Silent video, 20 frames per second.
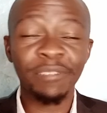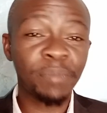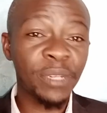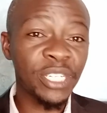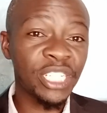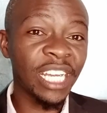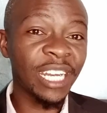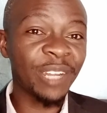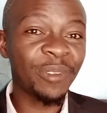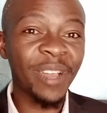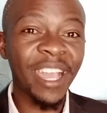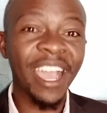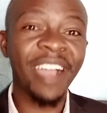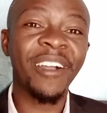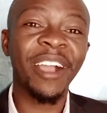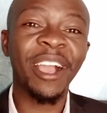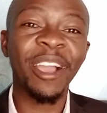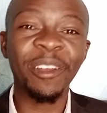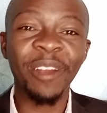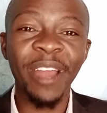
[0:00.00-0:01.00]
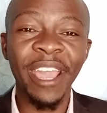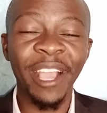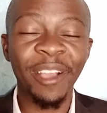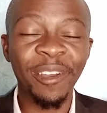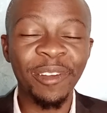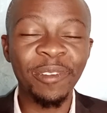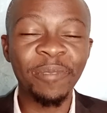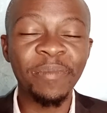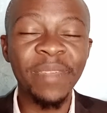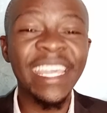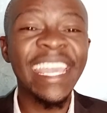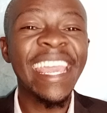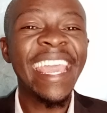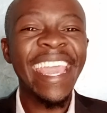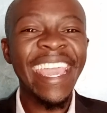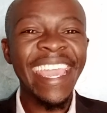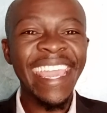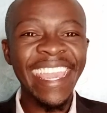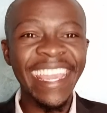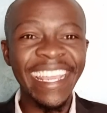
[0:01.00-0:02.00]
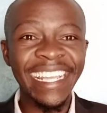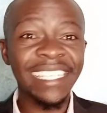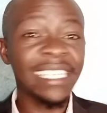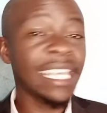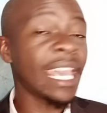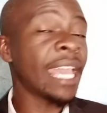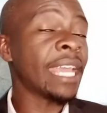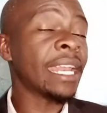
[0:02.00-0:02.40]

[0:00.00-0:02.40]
especially where our current economy is,